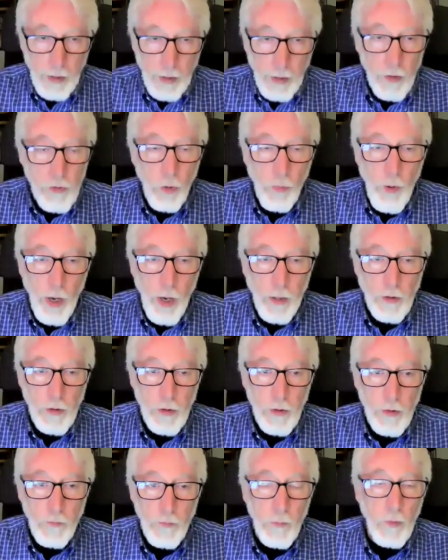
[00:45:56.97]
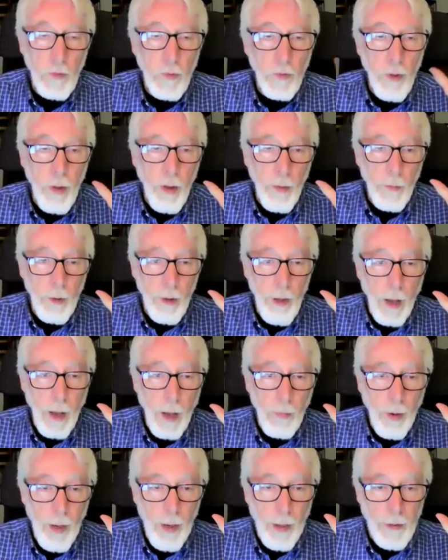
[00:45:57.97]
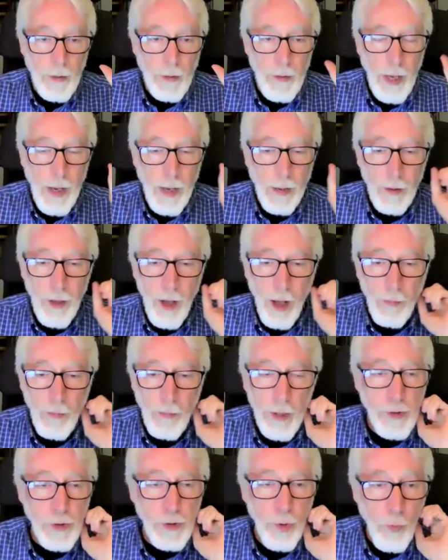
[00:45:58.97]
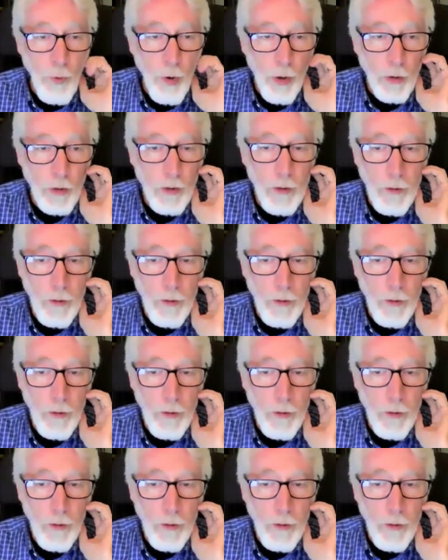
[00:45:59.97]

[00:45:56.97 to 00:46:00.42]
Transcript: you so much. God bless, and God bless your work.